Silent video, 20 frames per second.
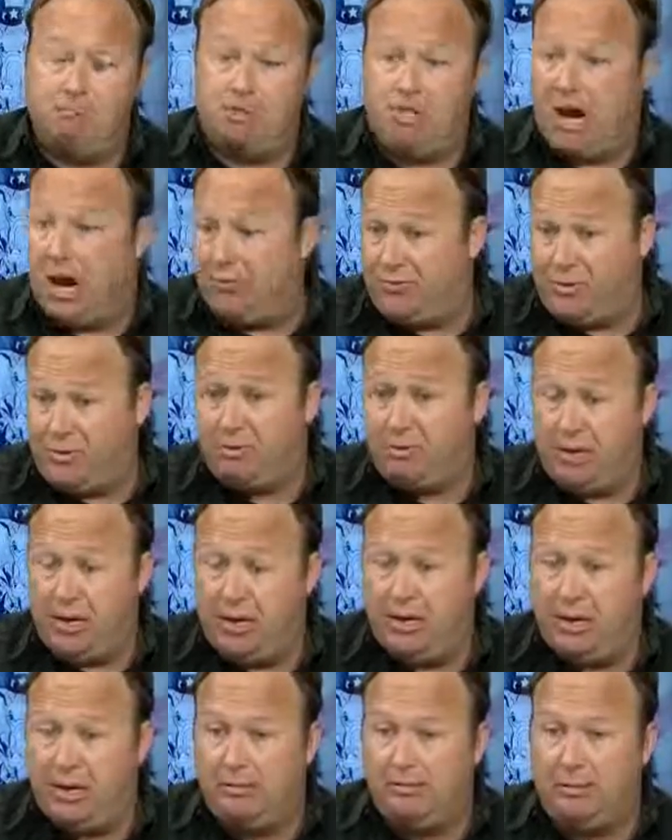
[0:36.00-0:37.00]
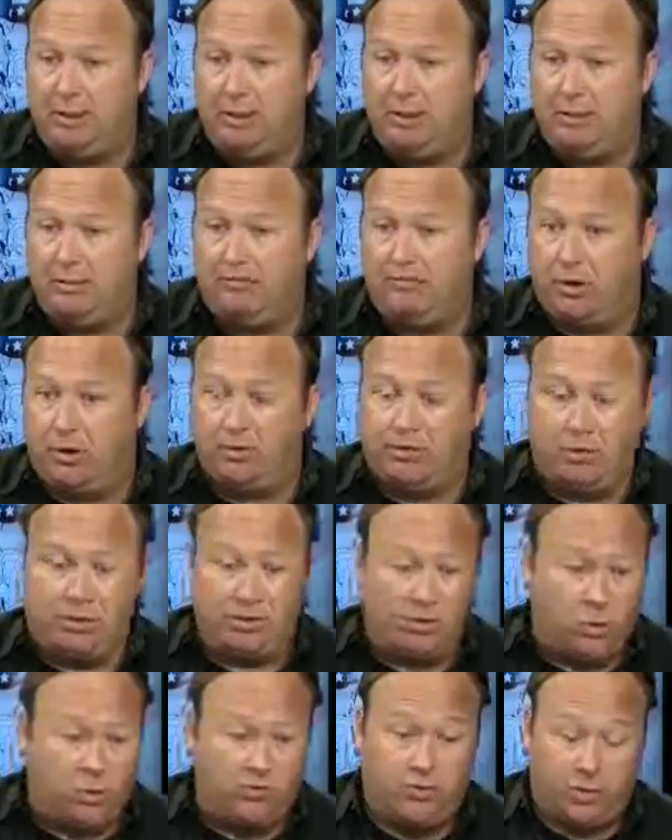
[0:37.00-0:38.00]
South Korea
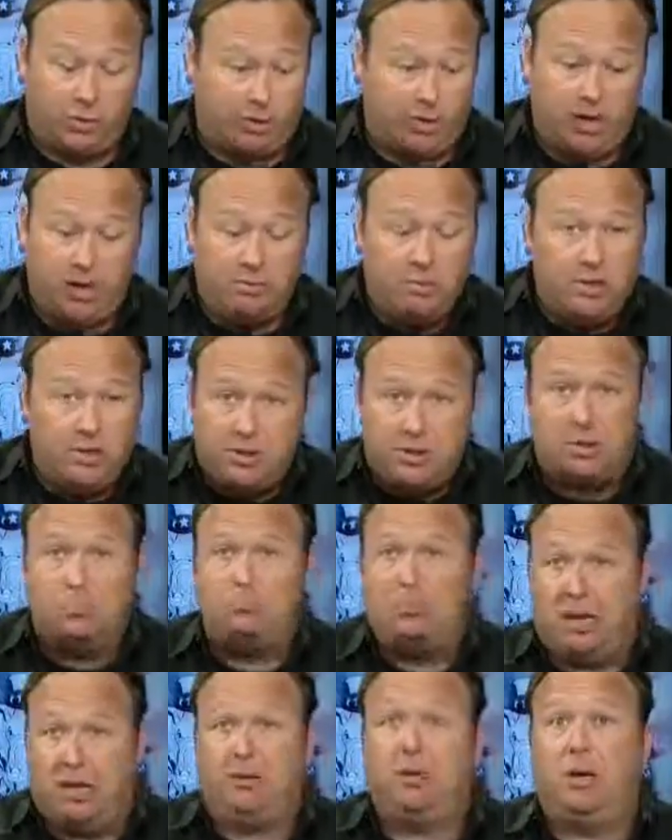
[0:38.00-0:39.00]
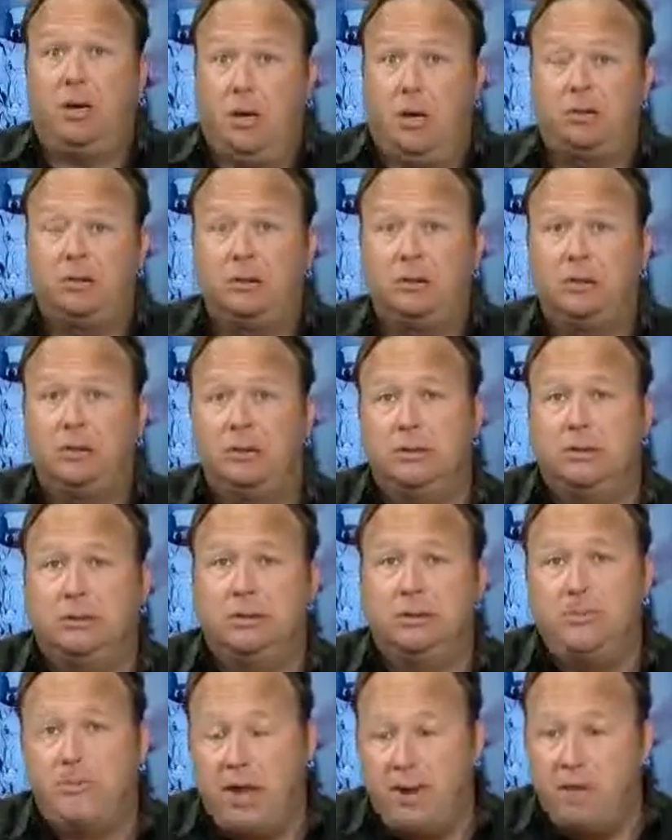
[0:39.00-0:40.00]
versus North Korea. I mean, this is a big deal.
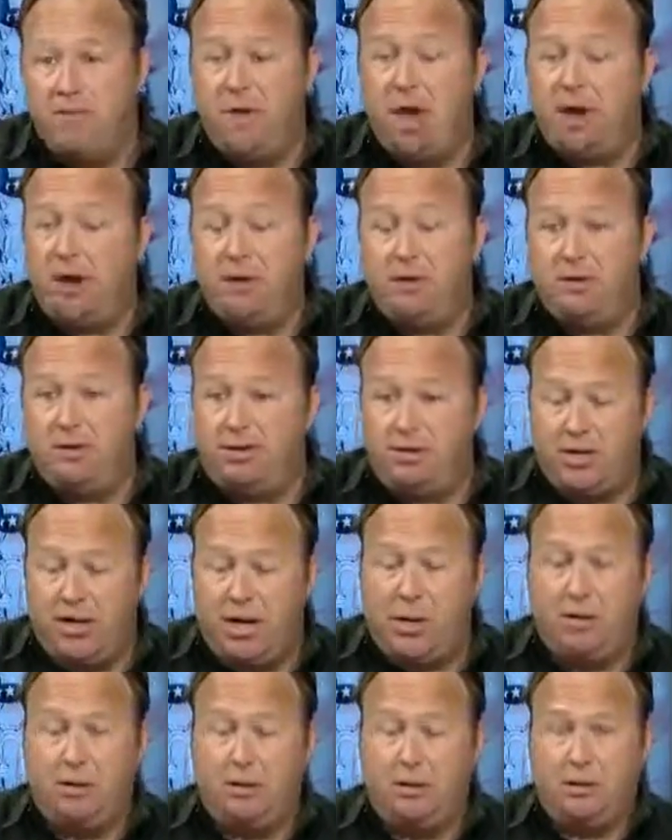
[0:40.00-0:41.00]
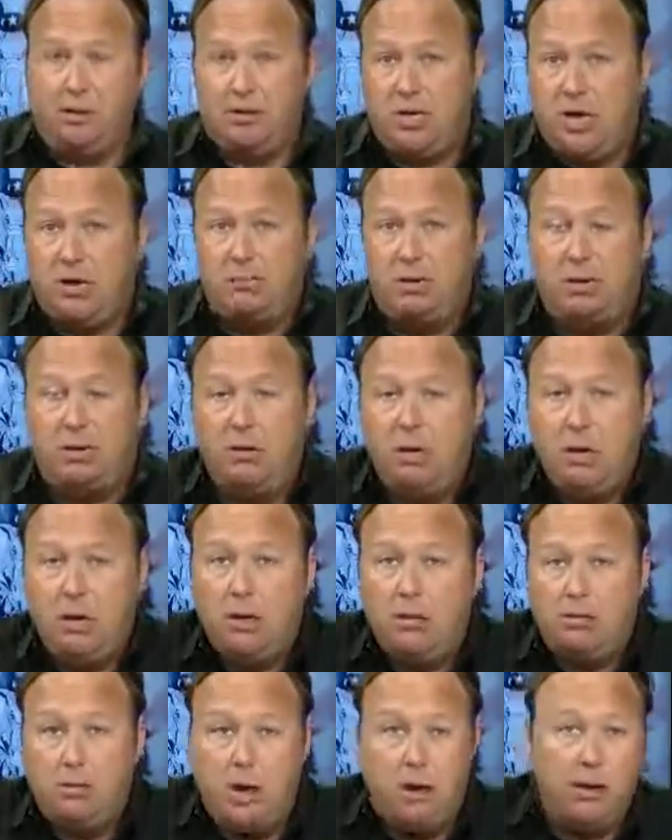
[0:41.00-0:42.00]
You've got an insane little demon
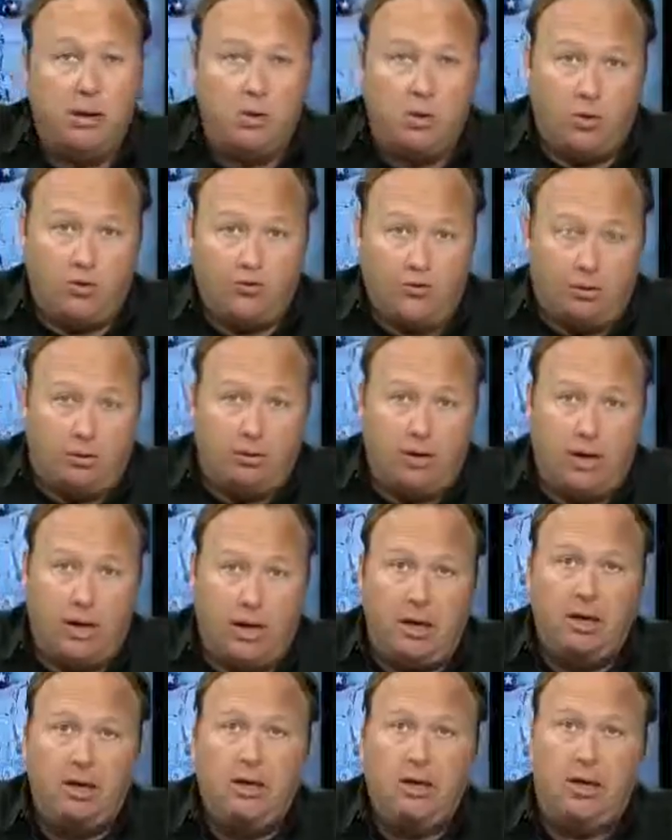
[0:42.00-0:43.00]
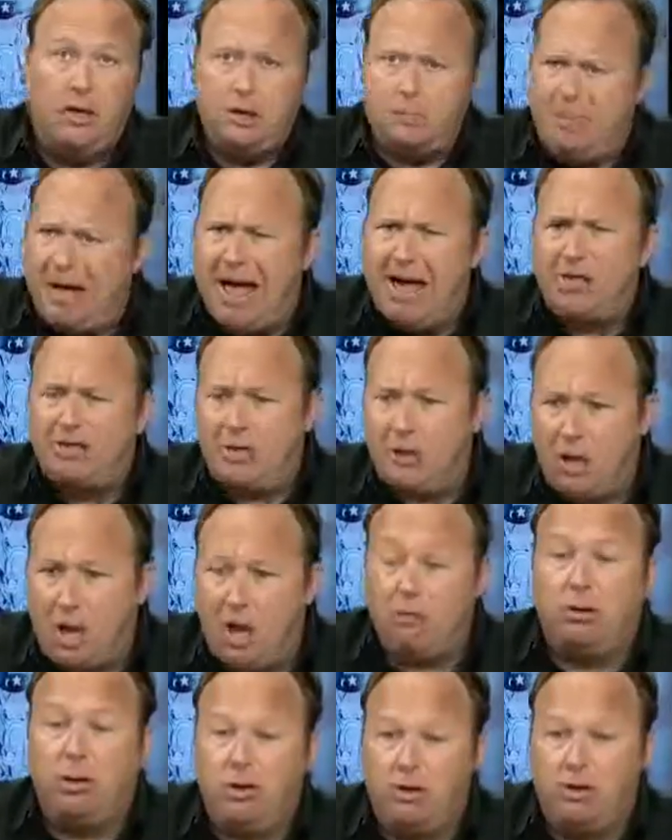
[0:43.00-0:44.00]
running North Korea. And as bad as the
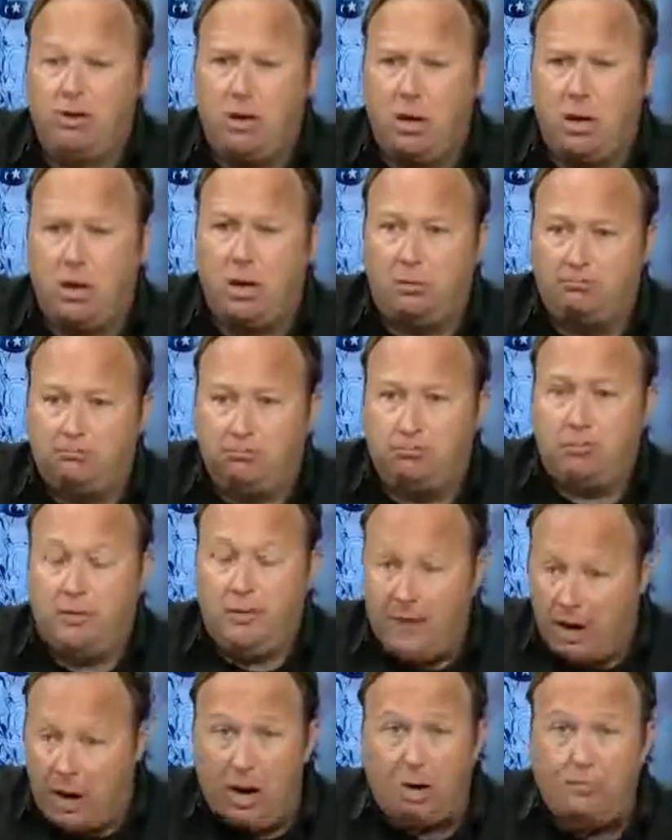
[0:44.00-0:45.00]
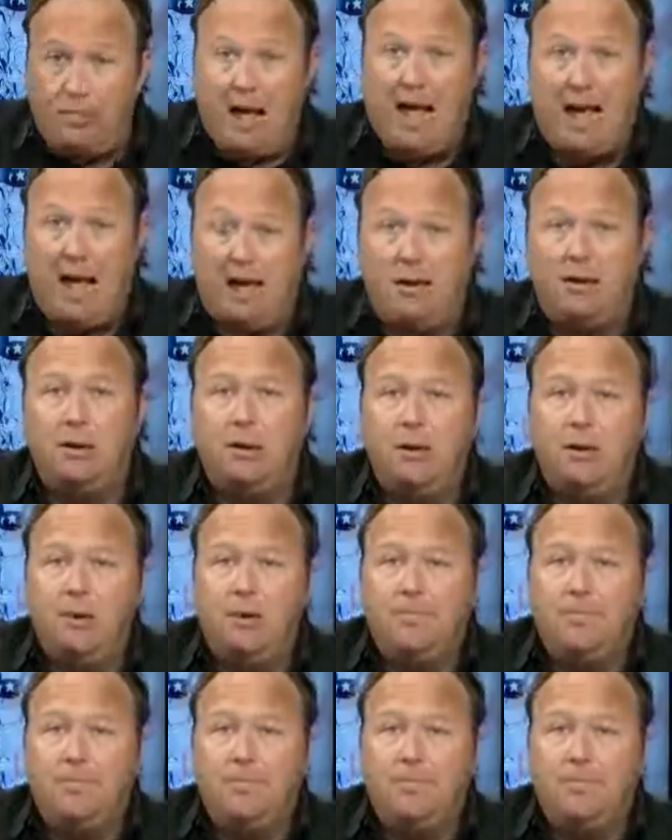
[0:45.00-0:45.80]
globalists are, and they are bad,